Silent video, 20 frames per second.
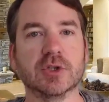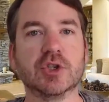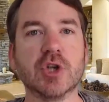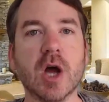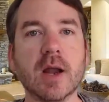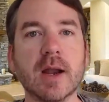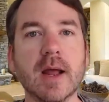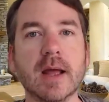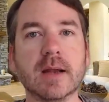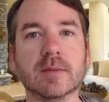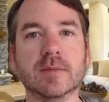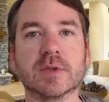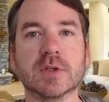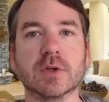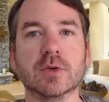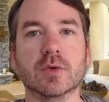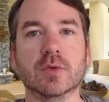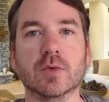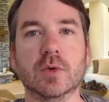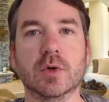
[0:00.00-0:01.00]
John Adams,
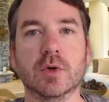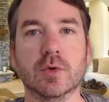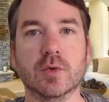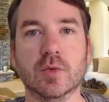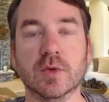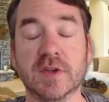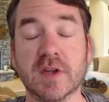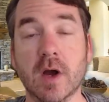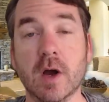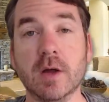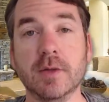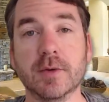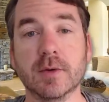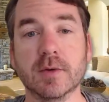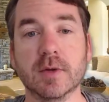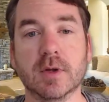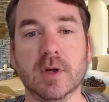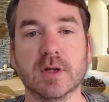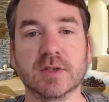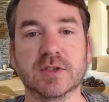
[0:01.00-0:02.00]
who was the author of
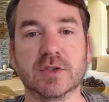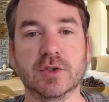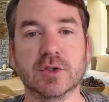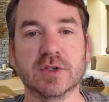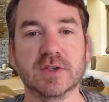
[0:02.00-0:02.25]
the Constitution,